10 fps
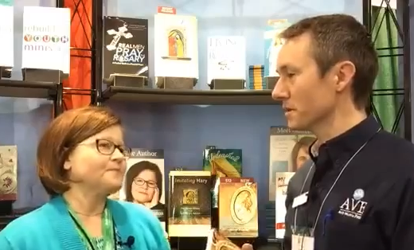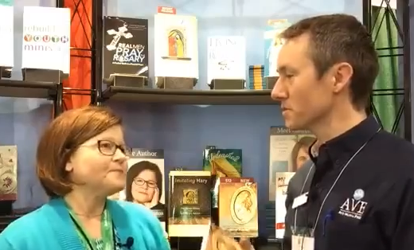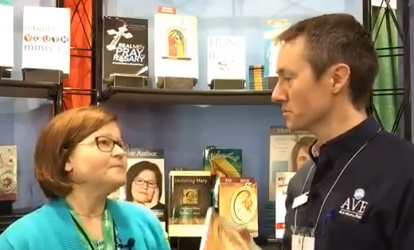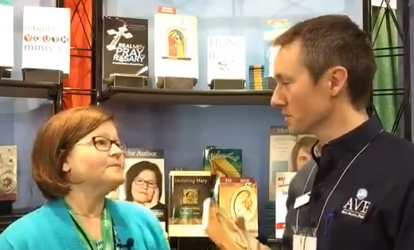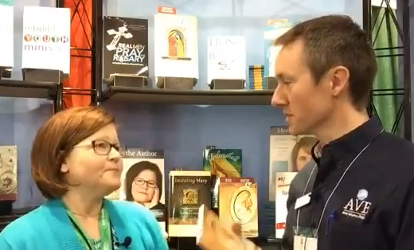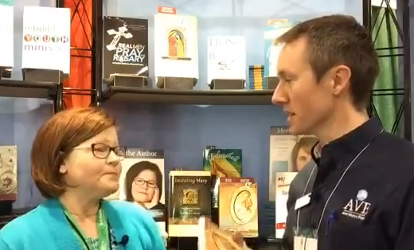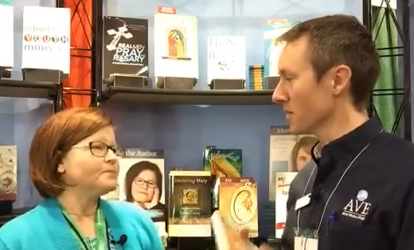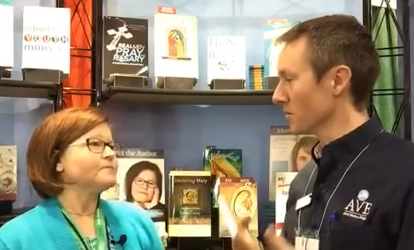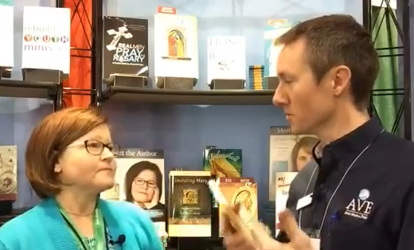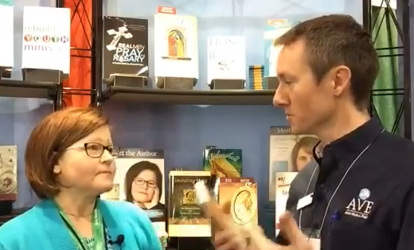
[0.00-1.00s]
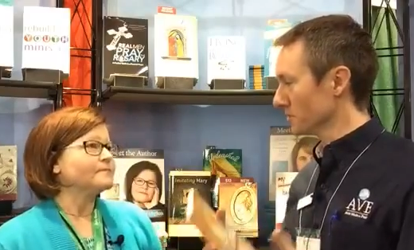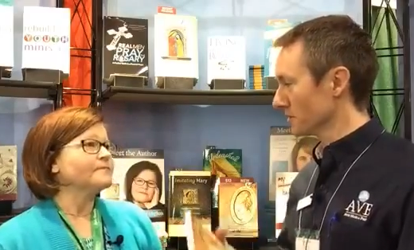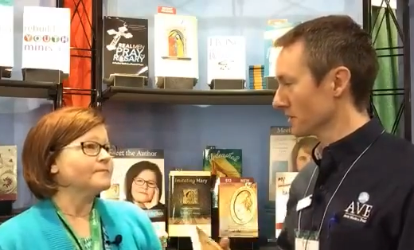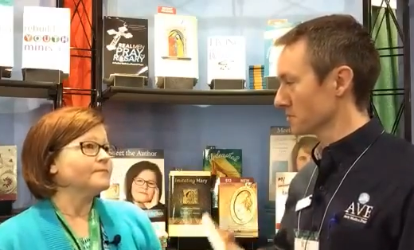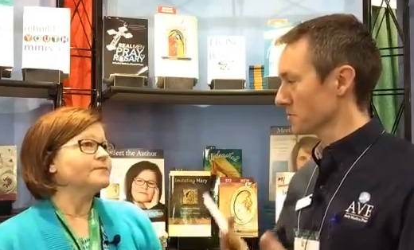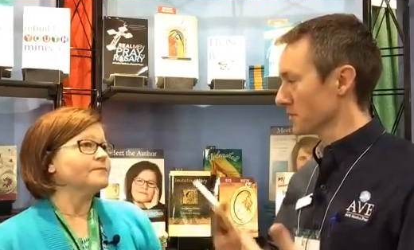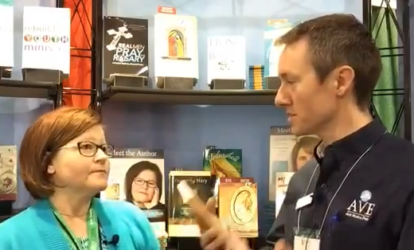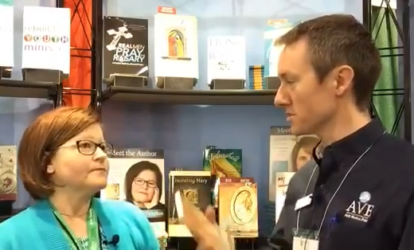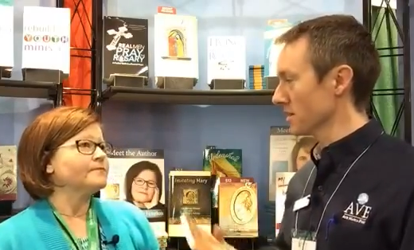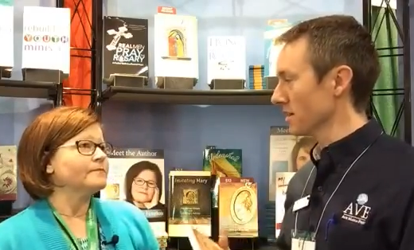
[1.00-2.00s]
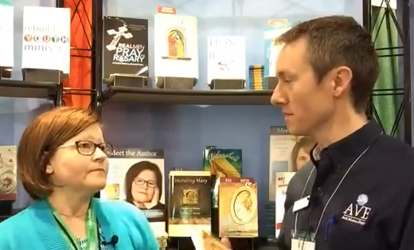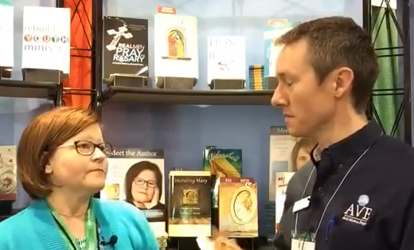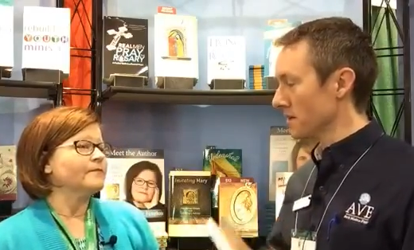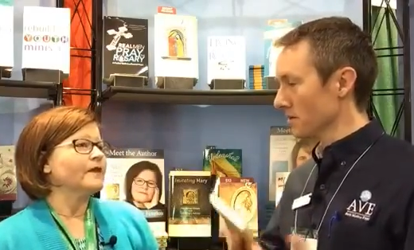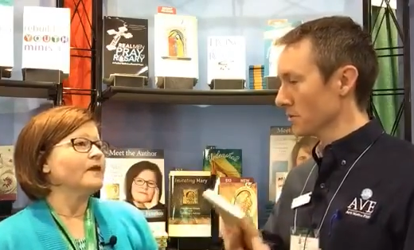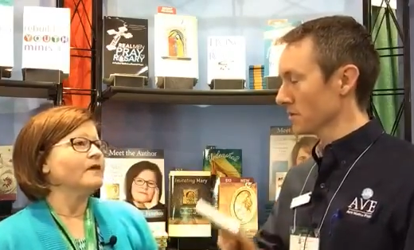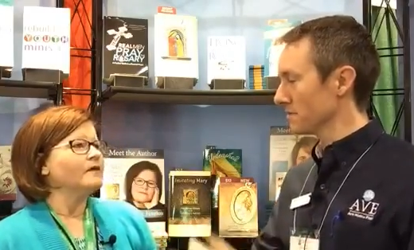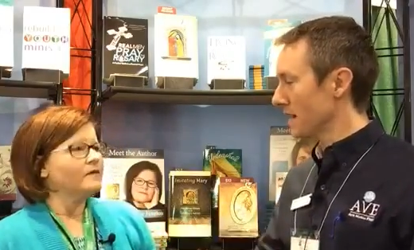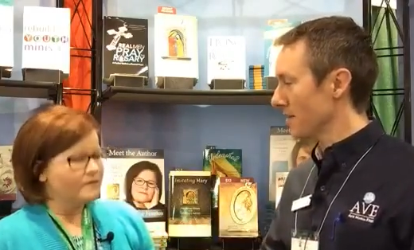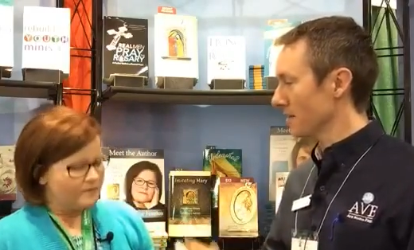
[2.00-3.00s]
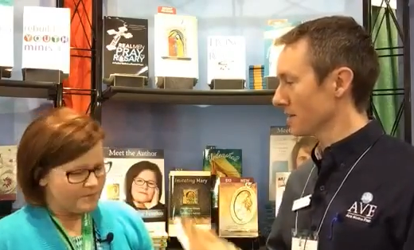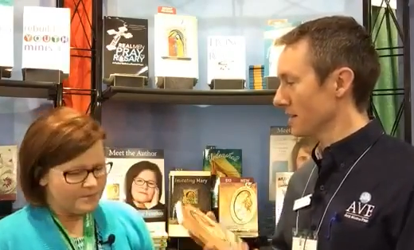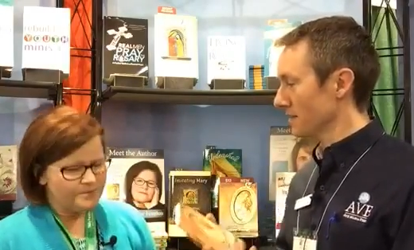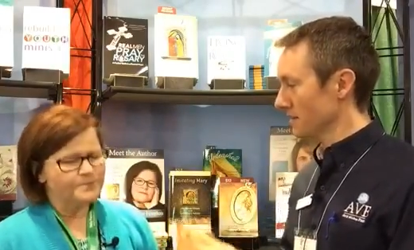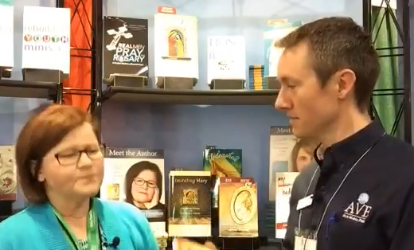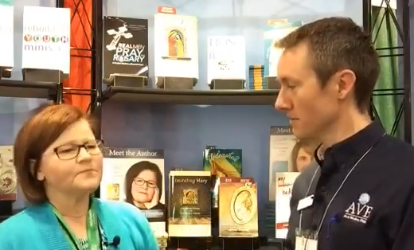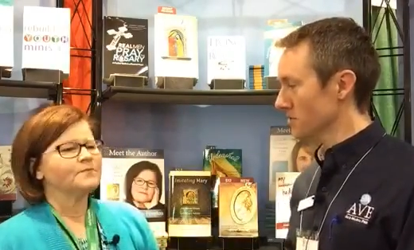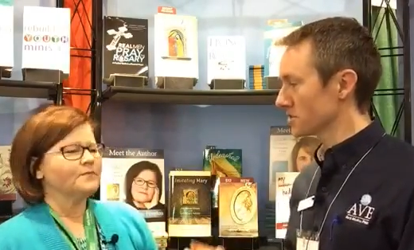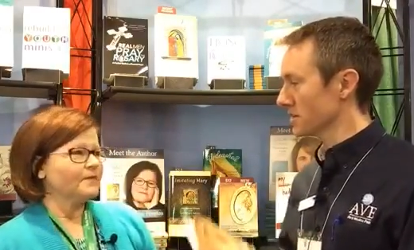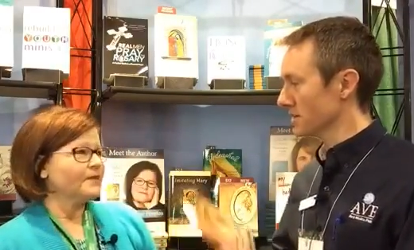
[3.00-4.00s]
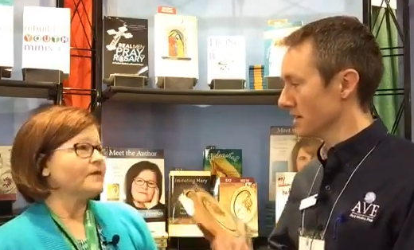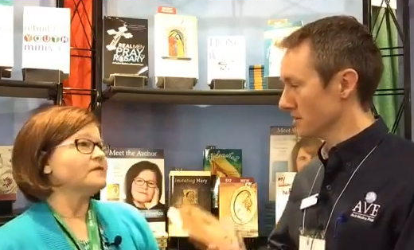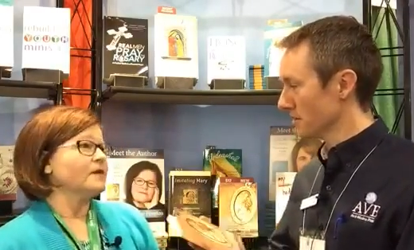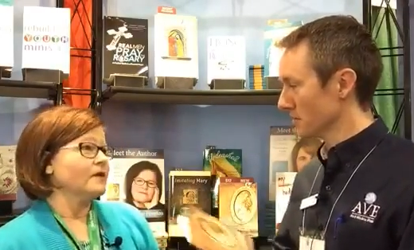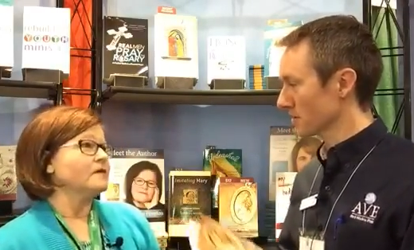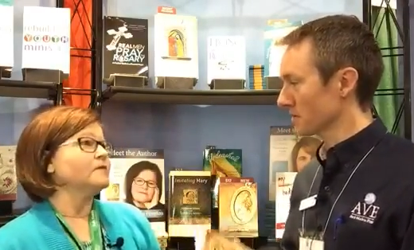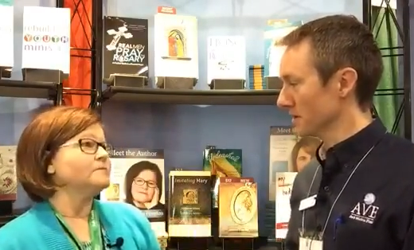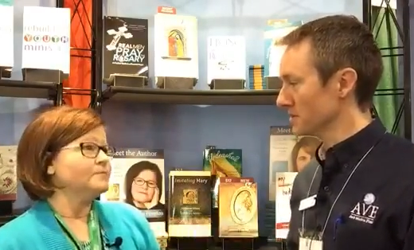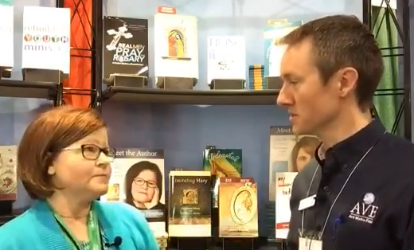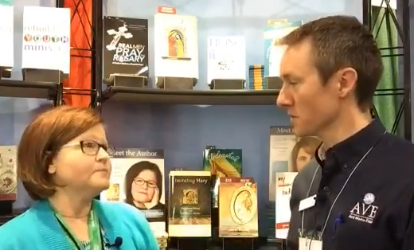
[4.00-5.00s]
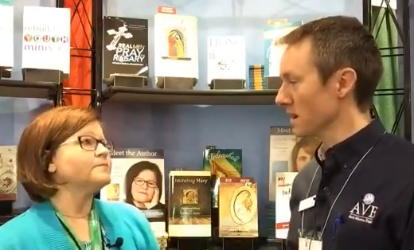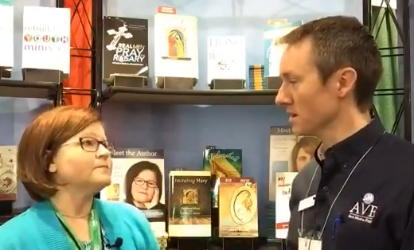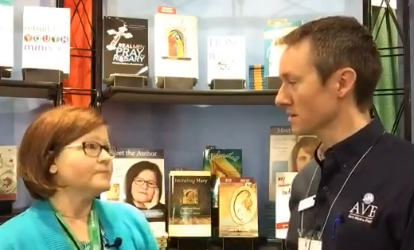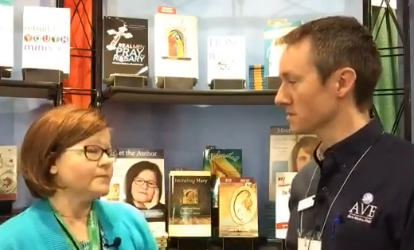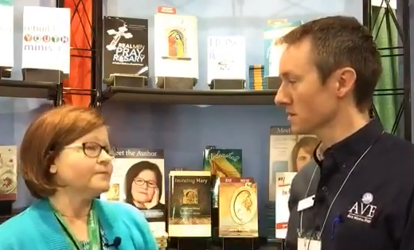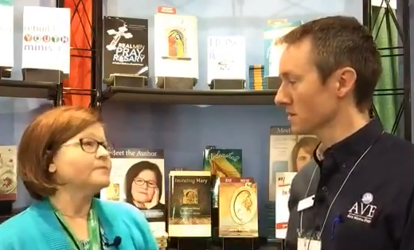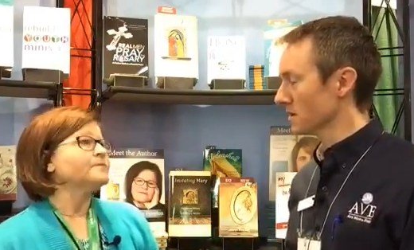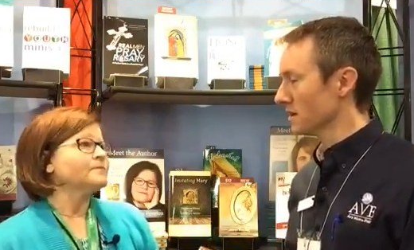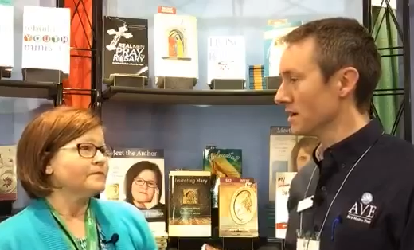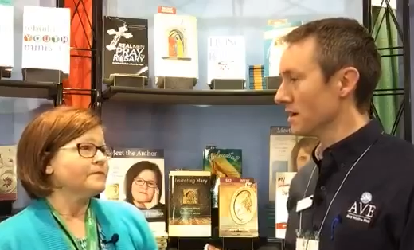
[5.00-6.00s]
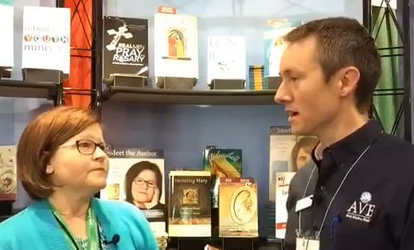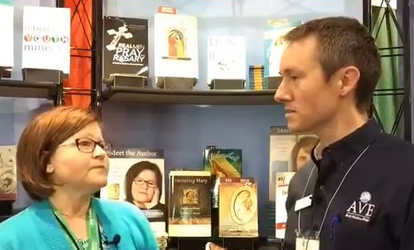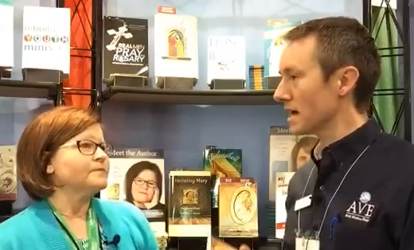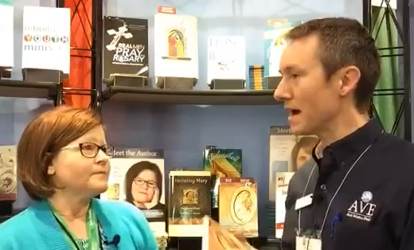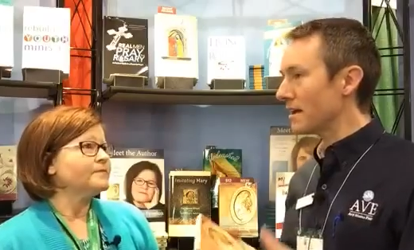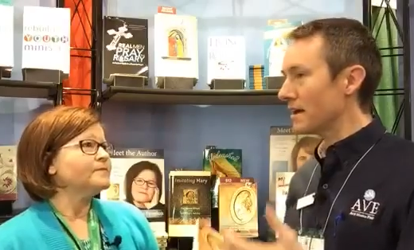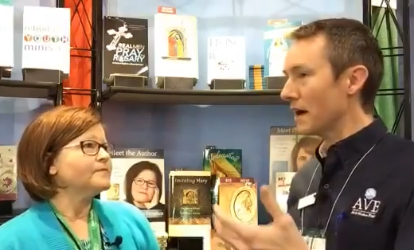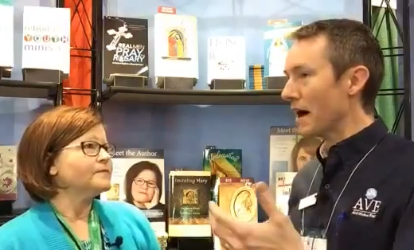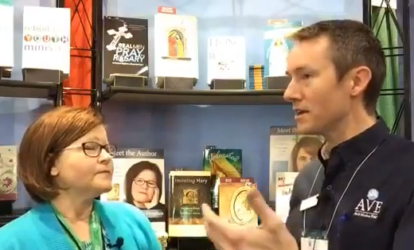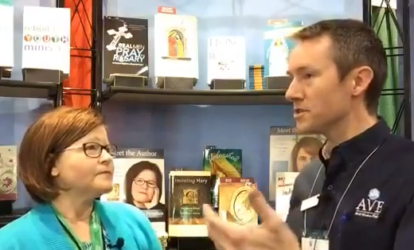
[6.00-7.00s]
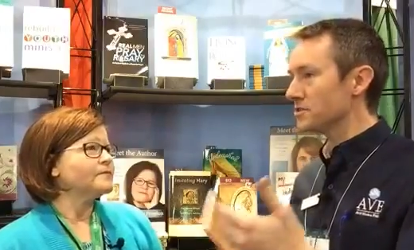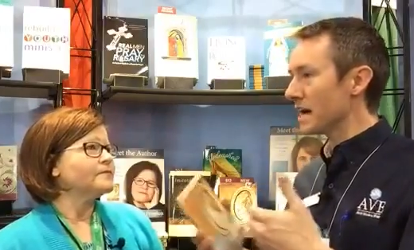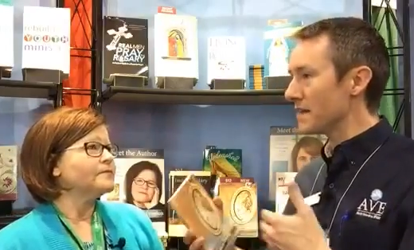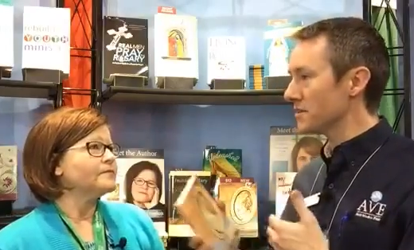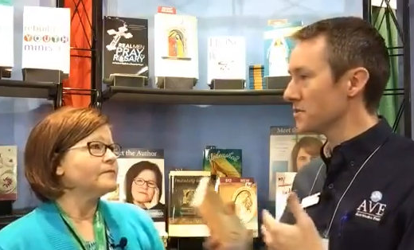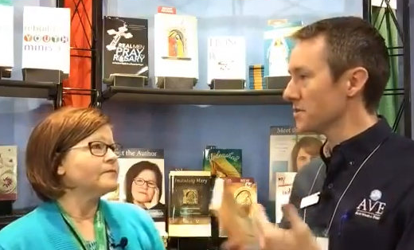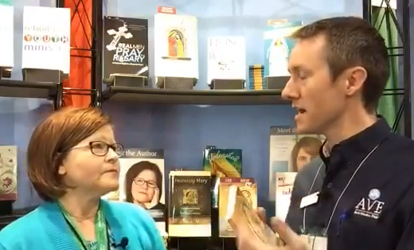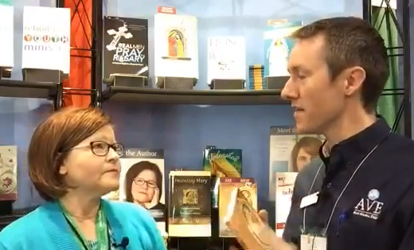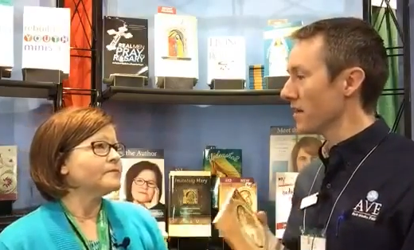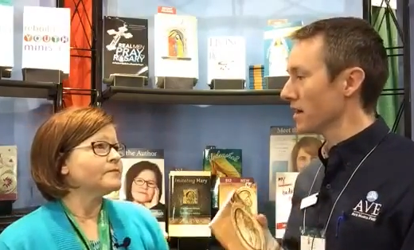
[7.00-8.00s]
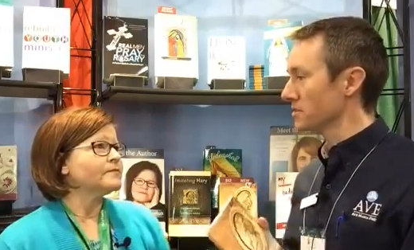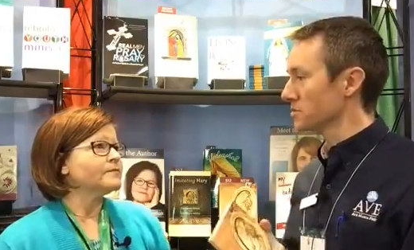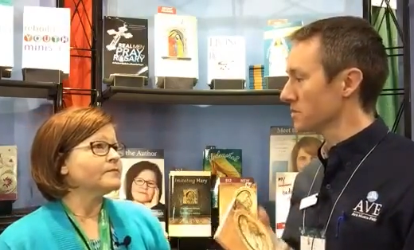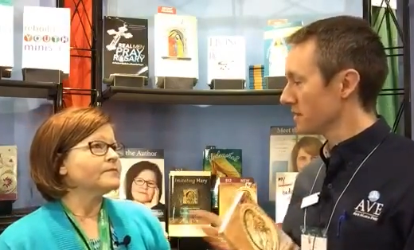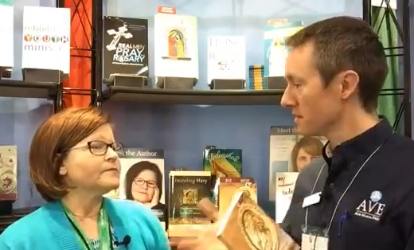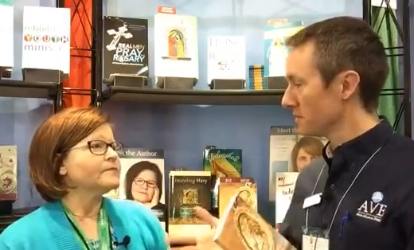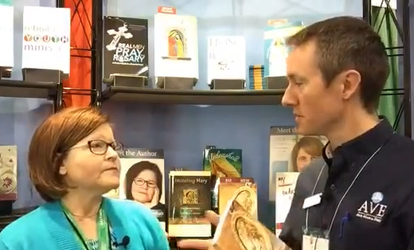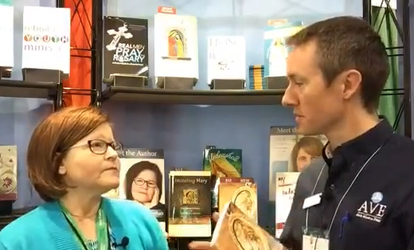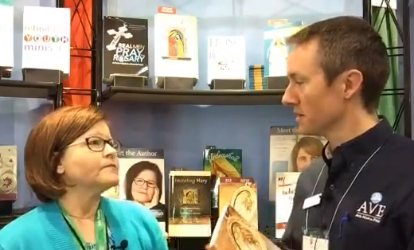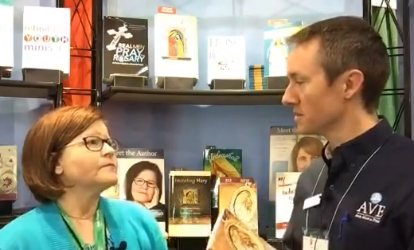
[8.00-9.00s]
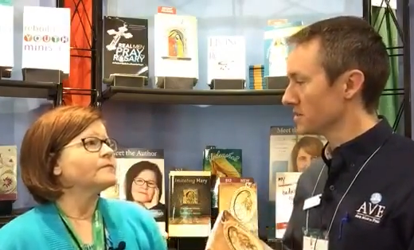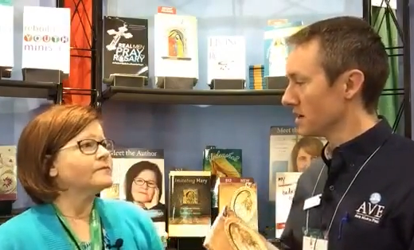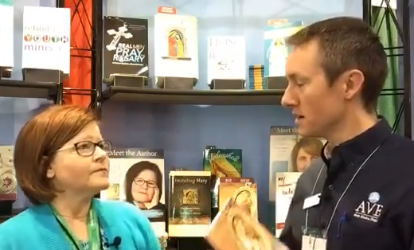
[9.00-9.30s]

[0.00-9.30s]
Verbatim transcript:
Speaker 1: but it was really a whole exploration of the Holy Father and the devotion and the pilgrimage as well. So, how did you tie the two together? Because you were there in the pilgrimage,